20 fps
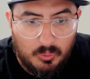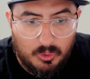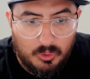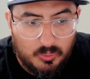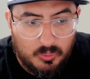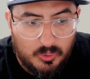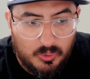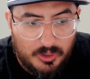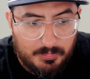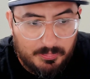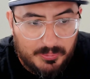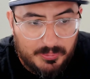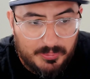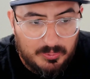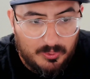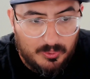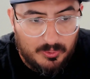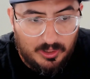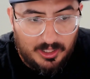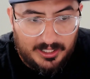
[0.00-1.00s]
with people
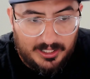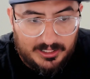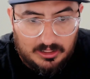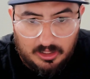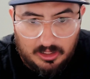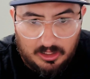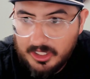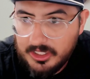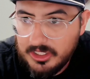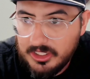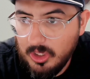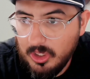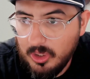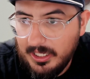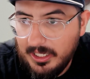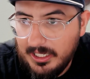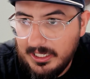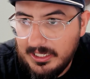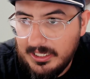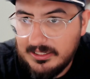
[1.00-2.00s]
like Claudio.
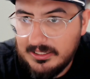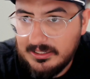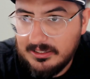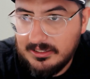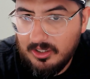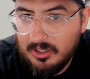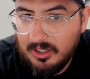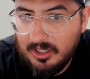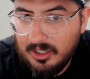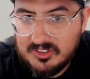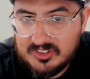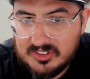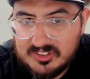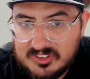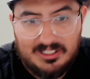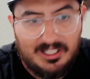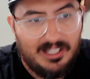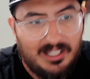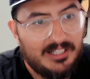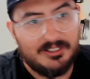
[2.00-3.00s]
And obviously, like,